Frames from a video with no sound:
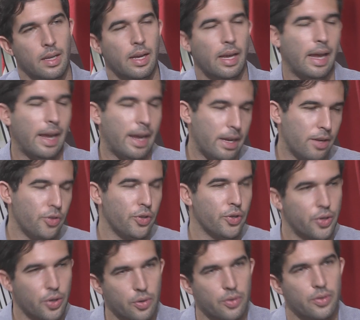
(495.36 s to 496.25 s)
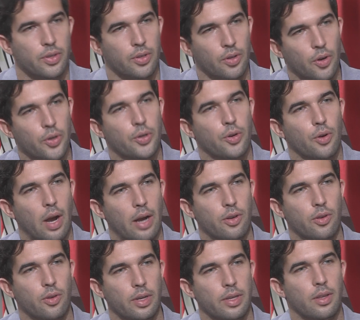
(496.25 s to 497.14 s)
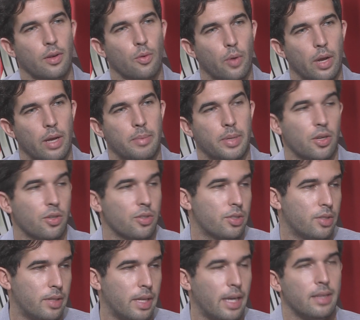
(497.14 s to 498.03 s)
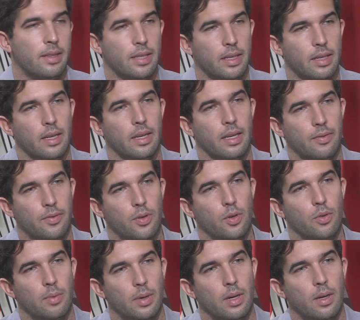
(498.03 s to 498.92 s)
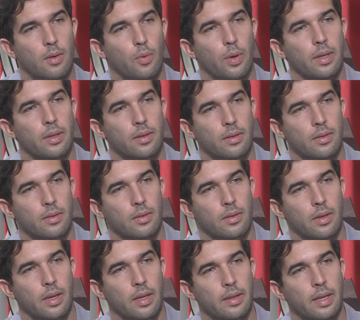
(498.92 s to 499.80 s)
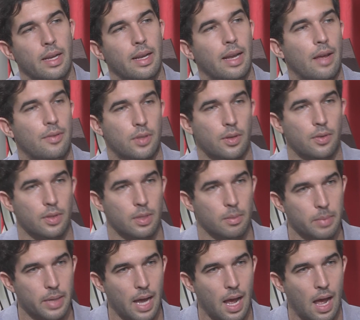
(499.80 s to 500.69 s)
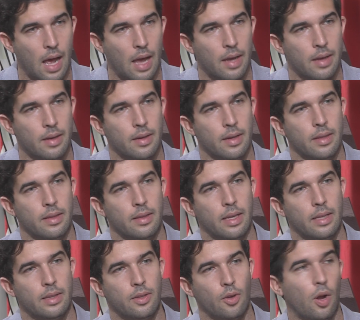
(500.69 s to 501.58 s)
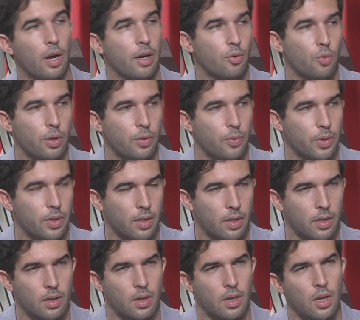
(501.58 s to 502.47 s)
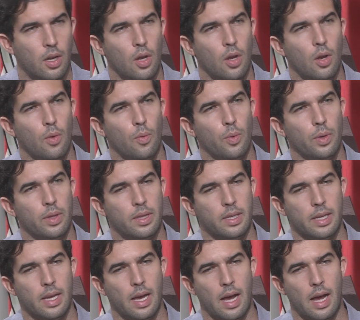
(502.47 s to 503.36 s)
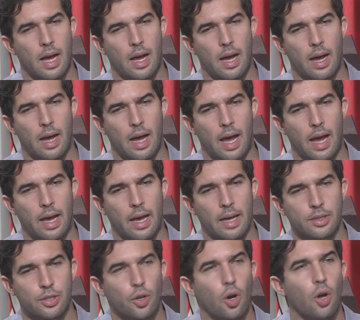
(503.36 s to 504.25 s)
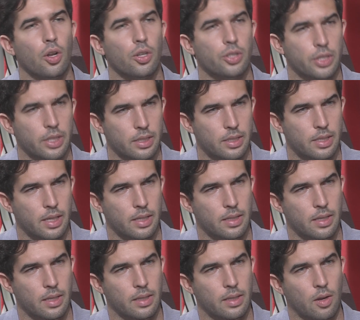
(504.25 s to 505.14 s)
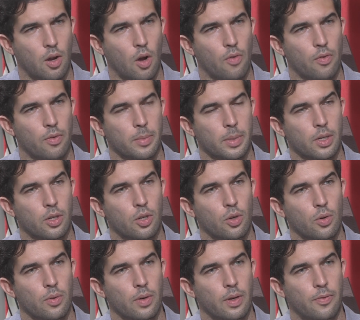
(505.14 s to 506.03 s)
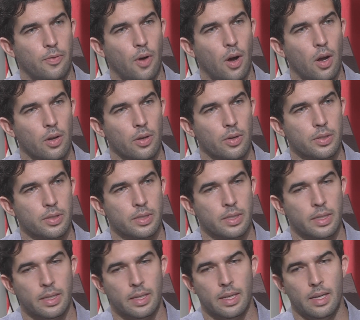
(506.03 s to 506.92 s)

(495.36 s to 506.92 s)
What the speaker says: And you could argue either way, because they did leave Cuba and they left everything behind, and they don't agree with the ideologies that the government in Cuba follows.